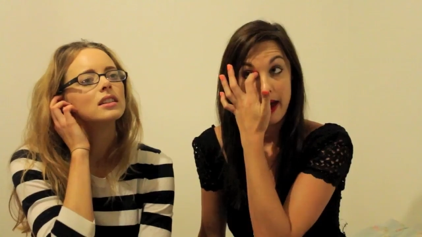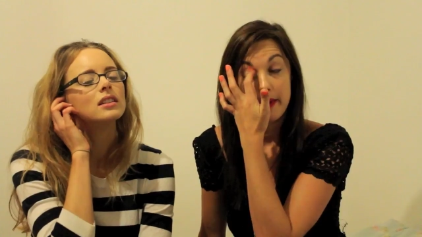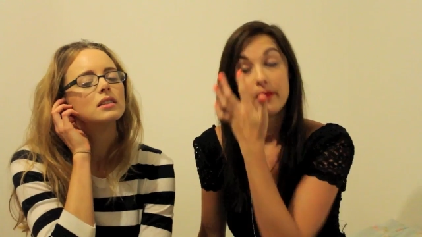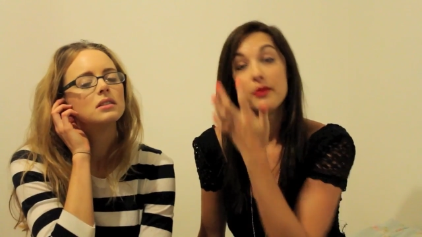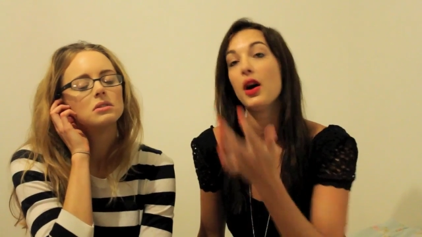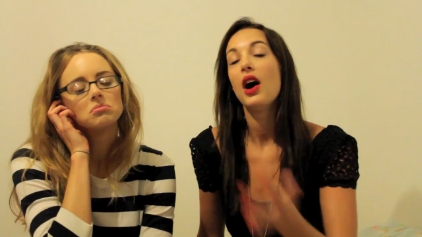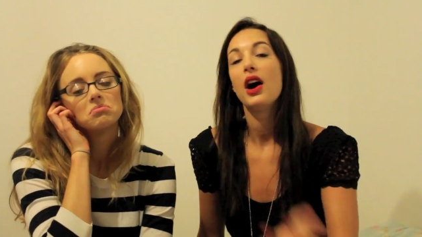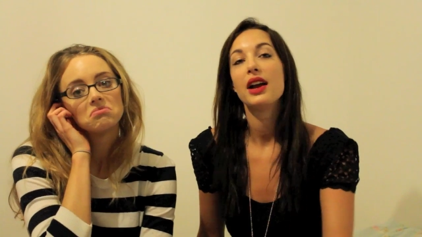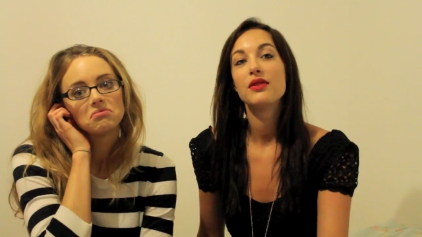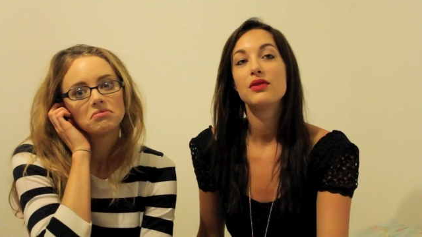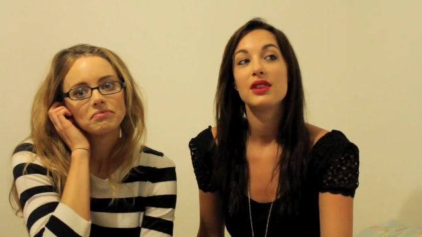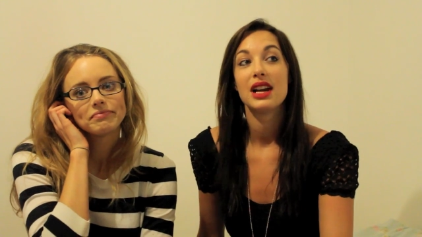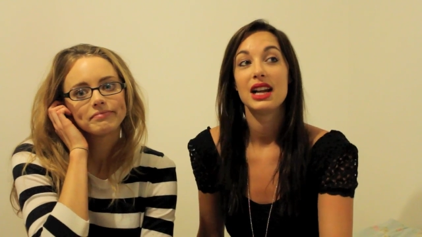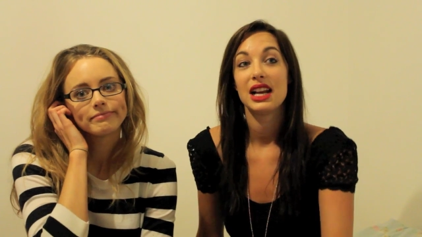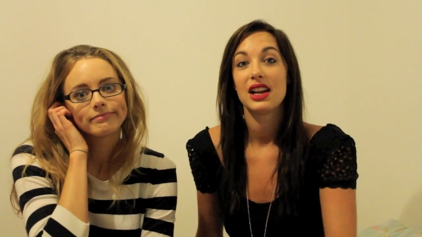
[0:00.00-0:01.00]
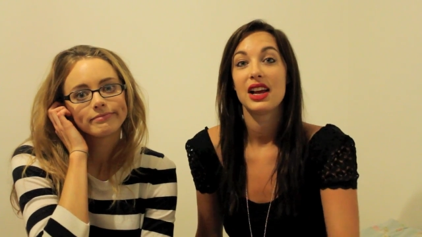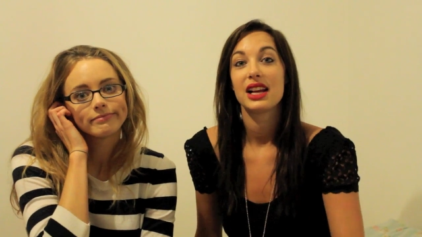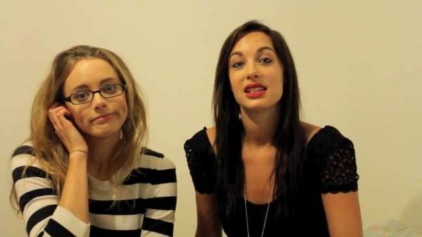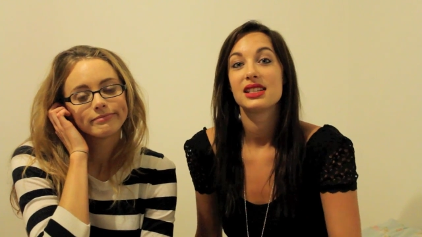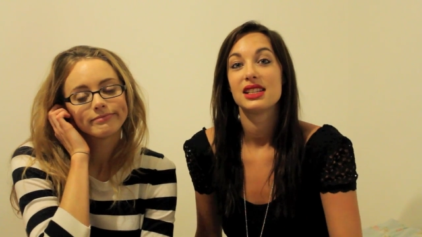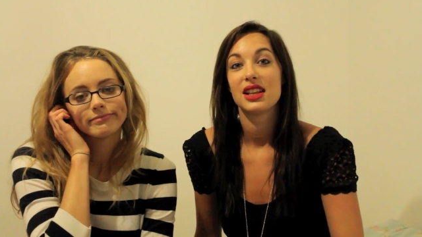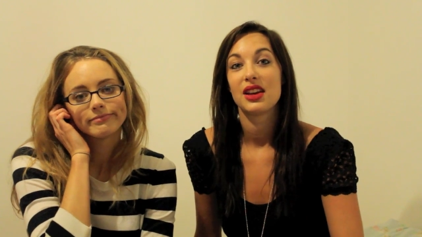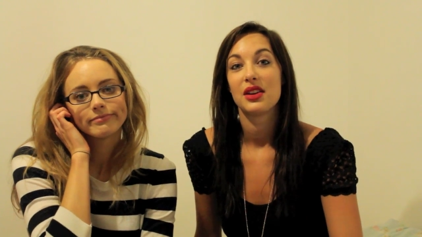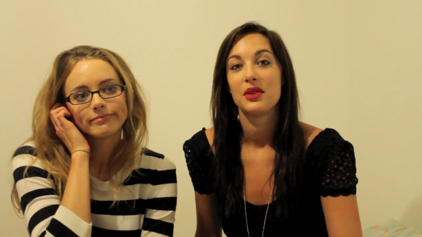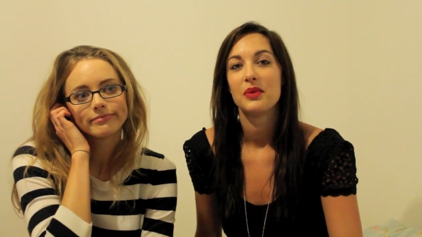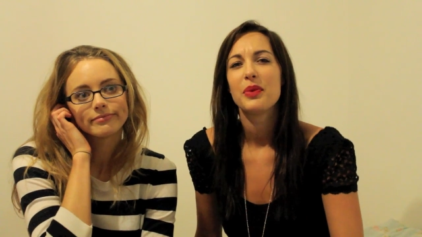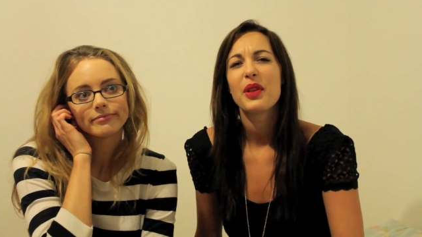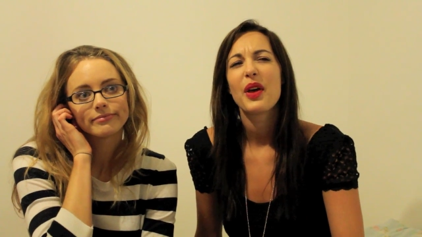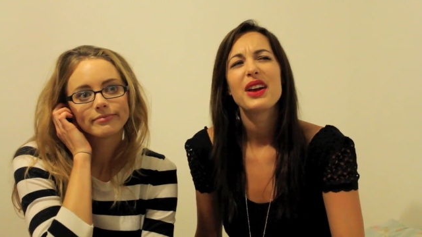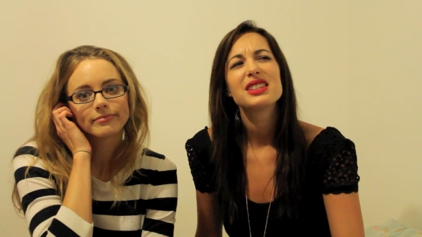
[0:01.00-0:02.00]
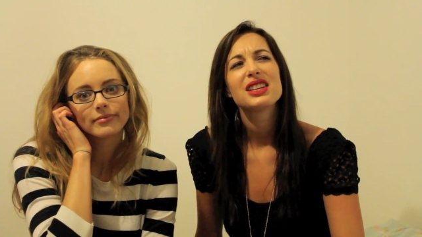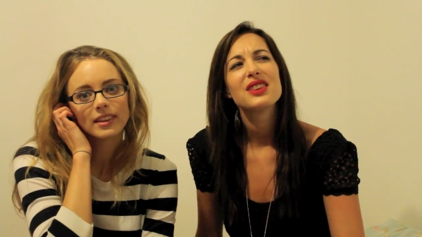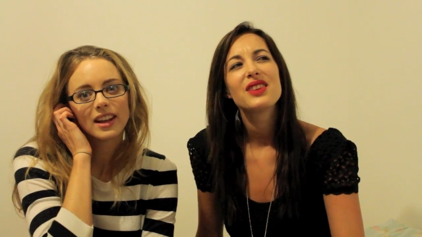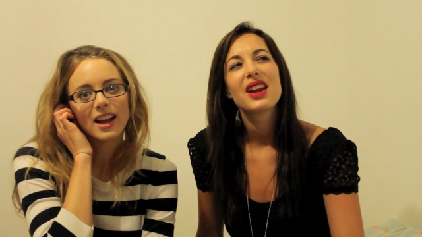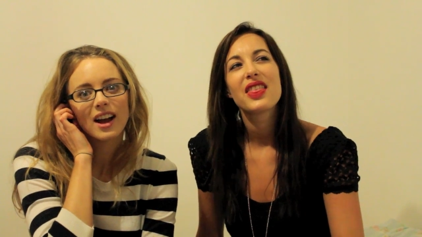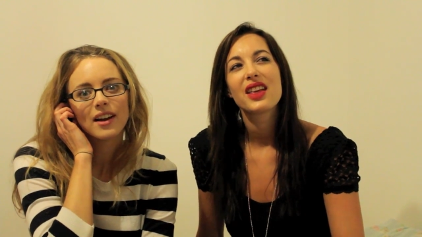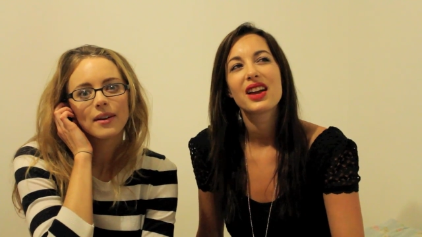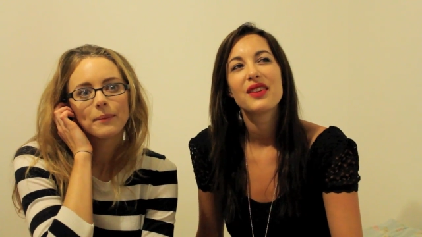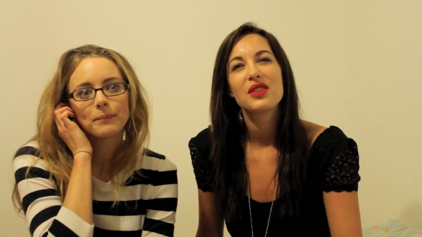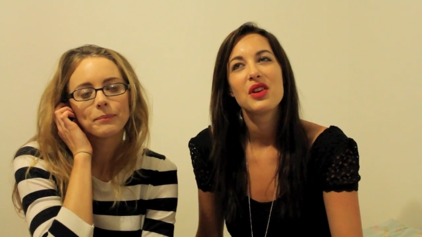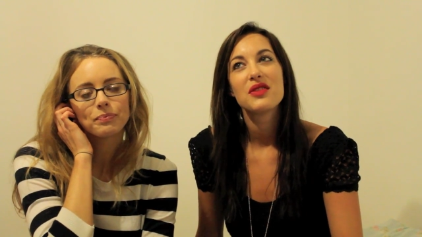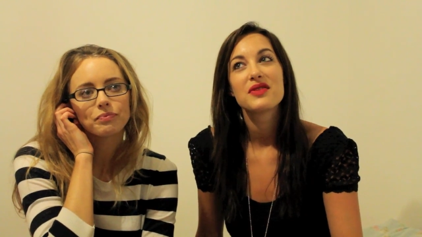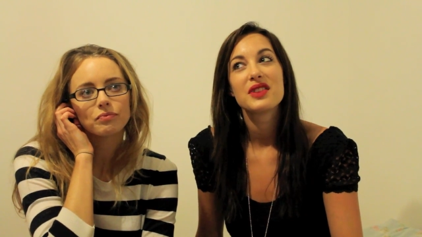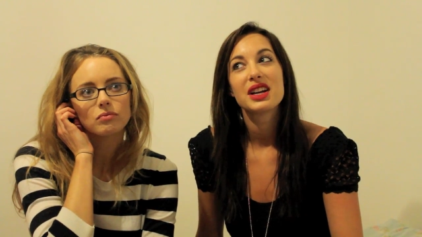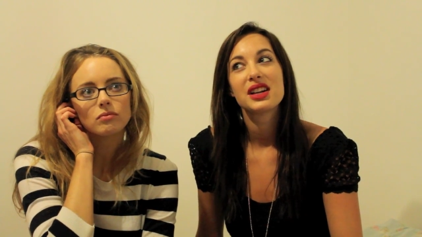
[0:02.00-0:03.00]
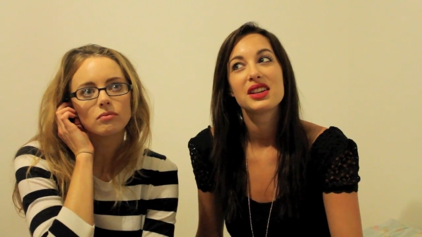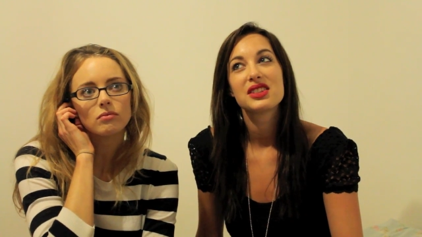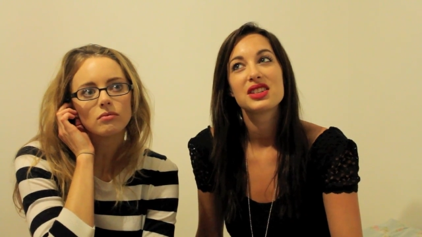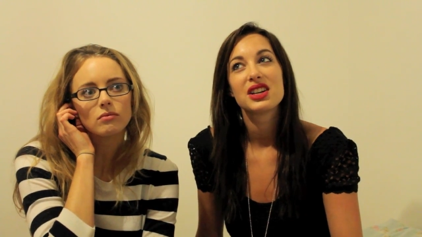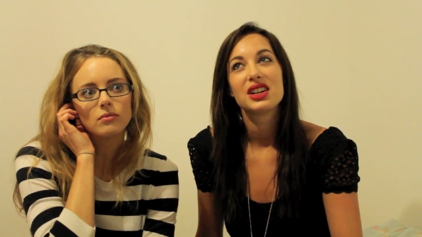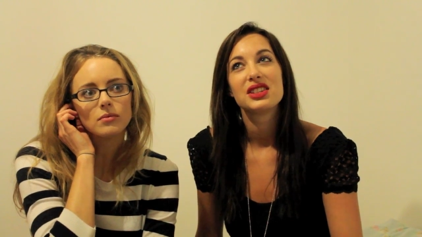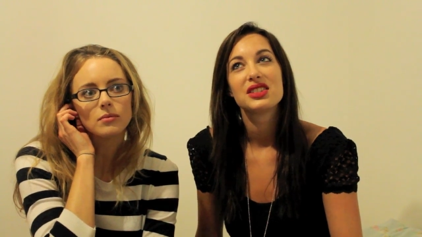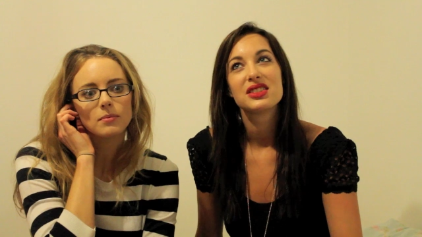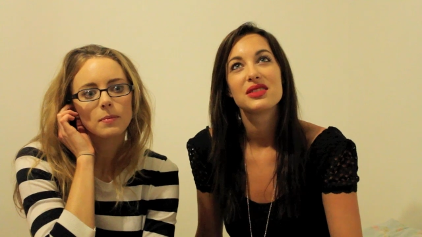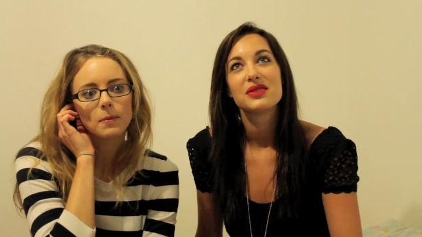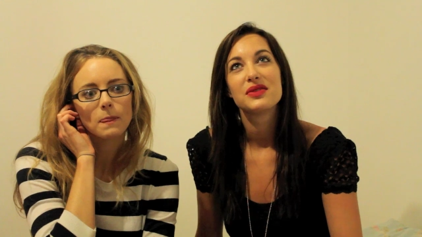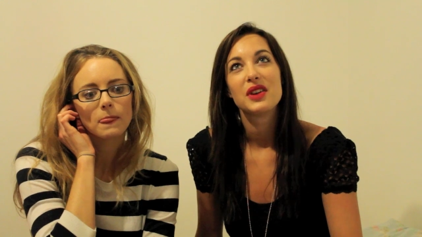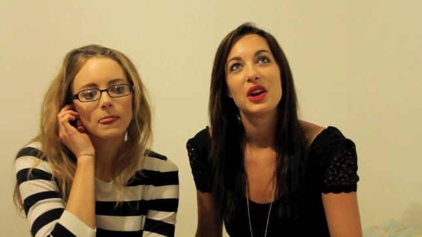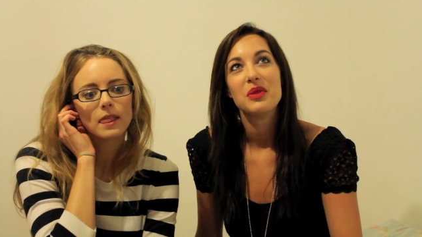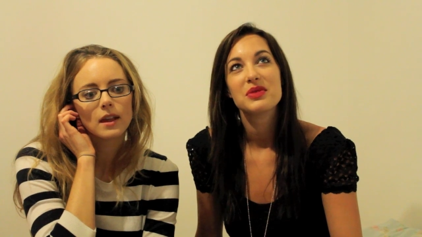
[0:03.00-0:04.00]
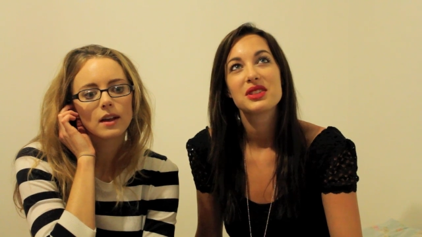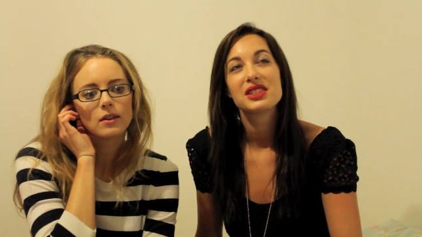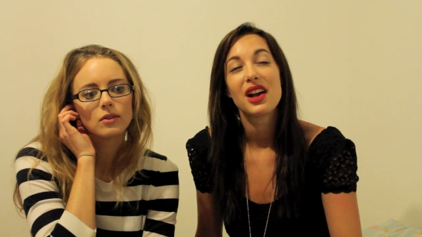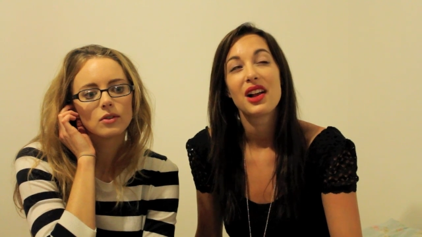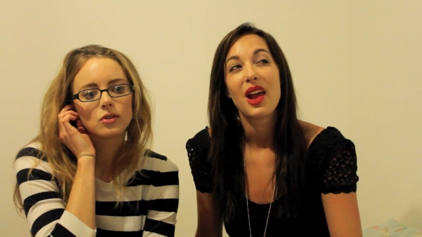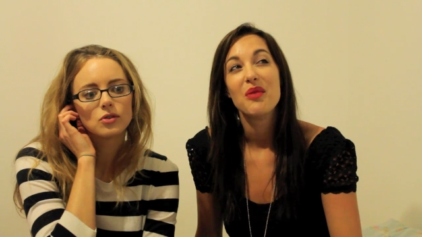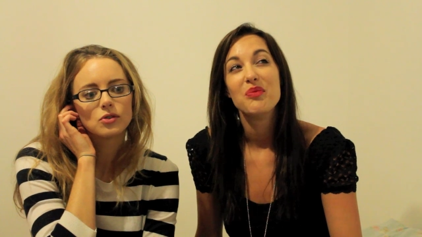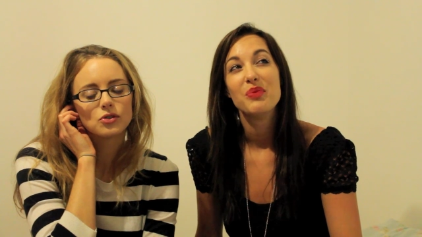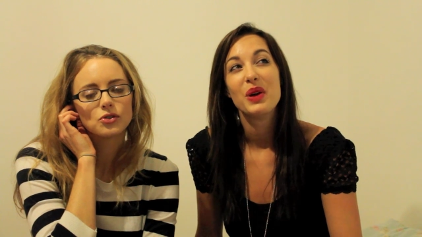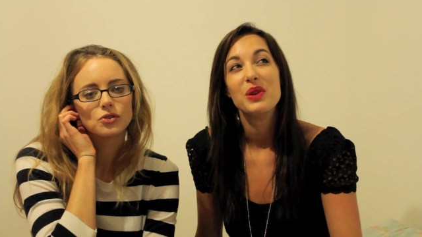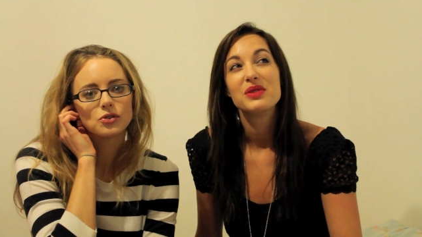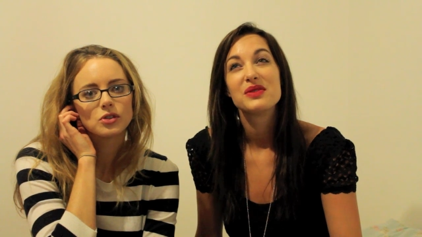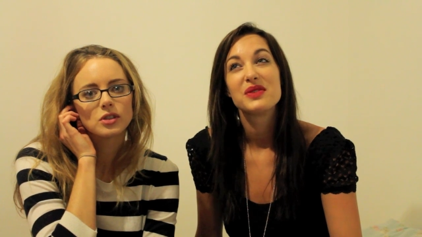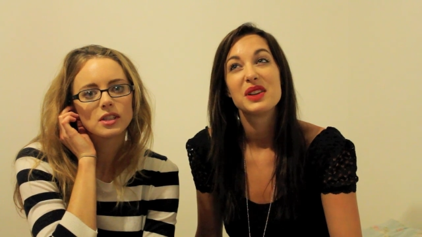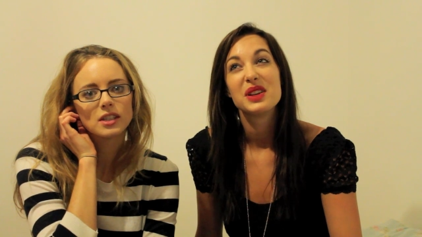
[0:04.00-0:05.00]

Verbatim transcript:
Speaker 1: I really liked it though, but I don't really think I've got a very good judge of films, because I like most